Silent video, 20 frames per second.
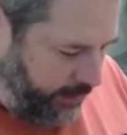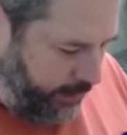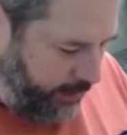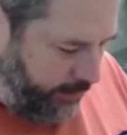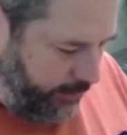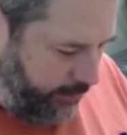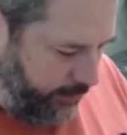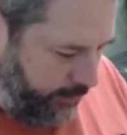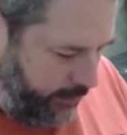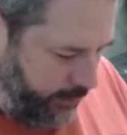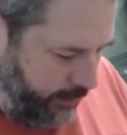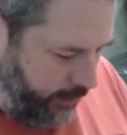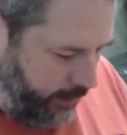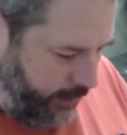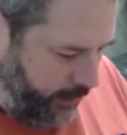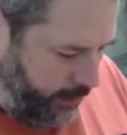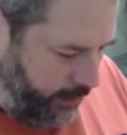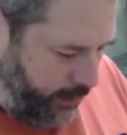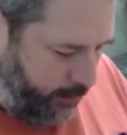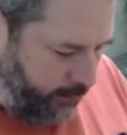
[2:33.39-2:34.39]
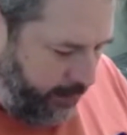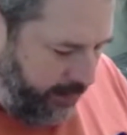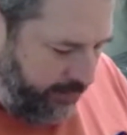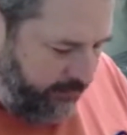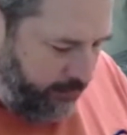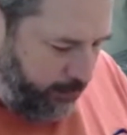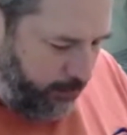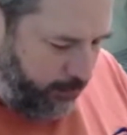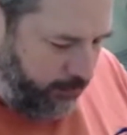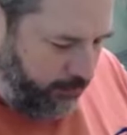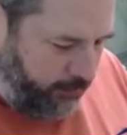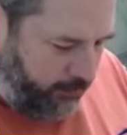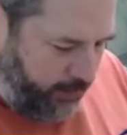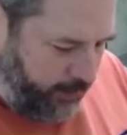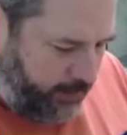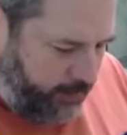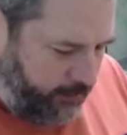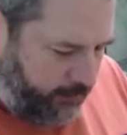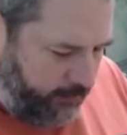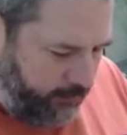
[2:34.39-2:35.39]
a wafer board
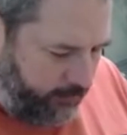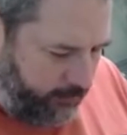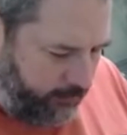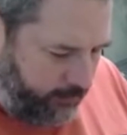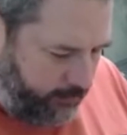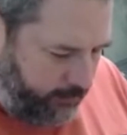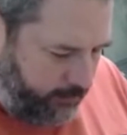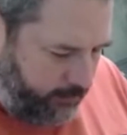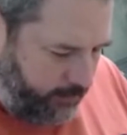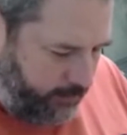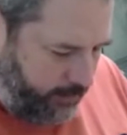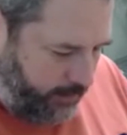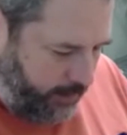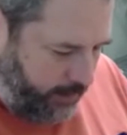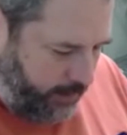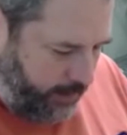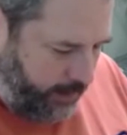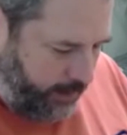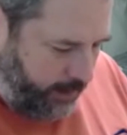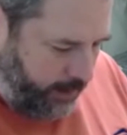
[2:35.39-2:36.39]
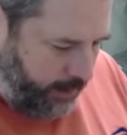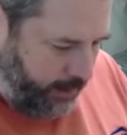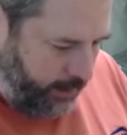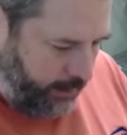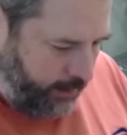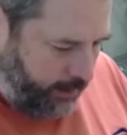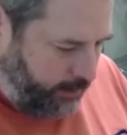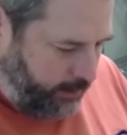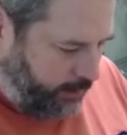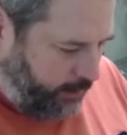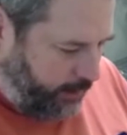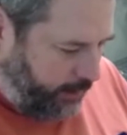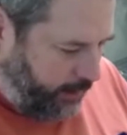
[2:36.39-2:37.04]
run, and